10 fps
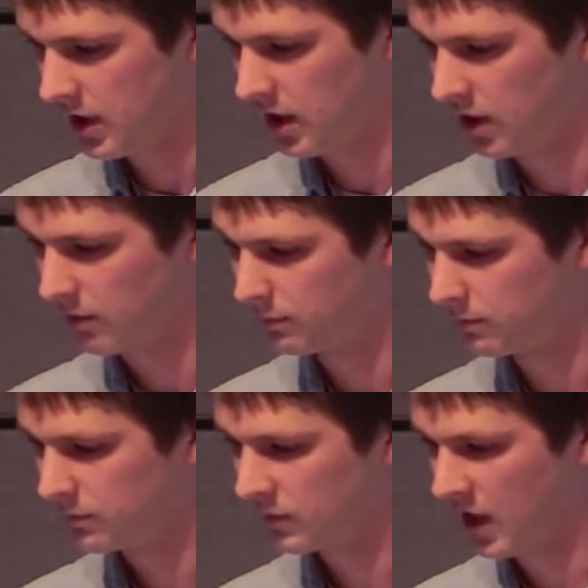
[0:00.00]
Um,
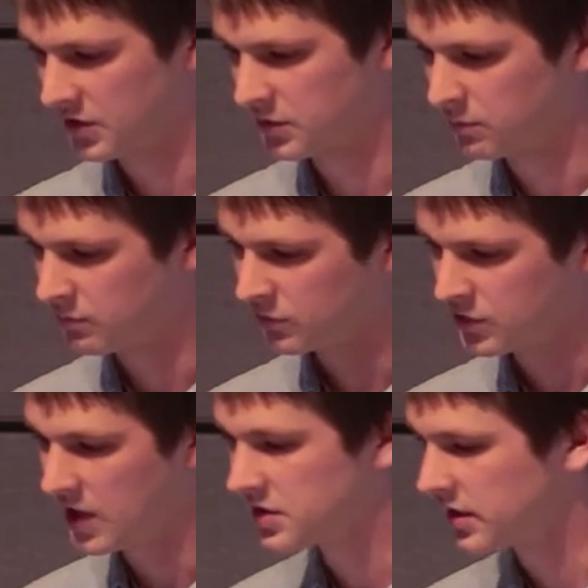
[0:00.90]
actually,
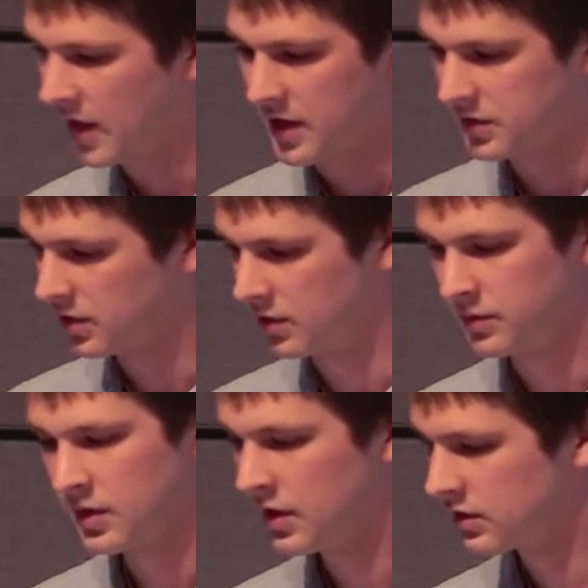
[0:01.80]
translating that into
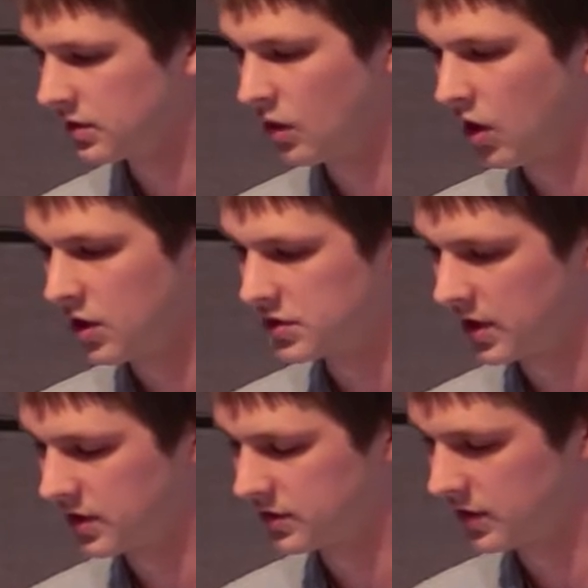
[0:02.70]
to knowledge
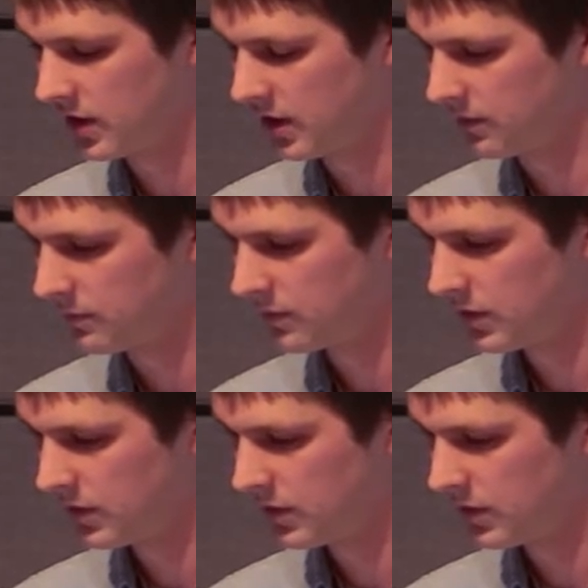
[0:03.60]
that is uh,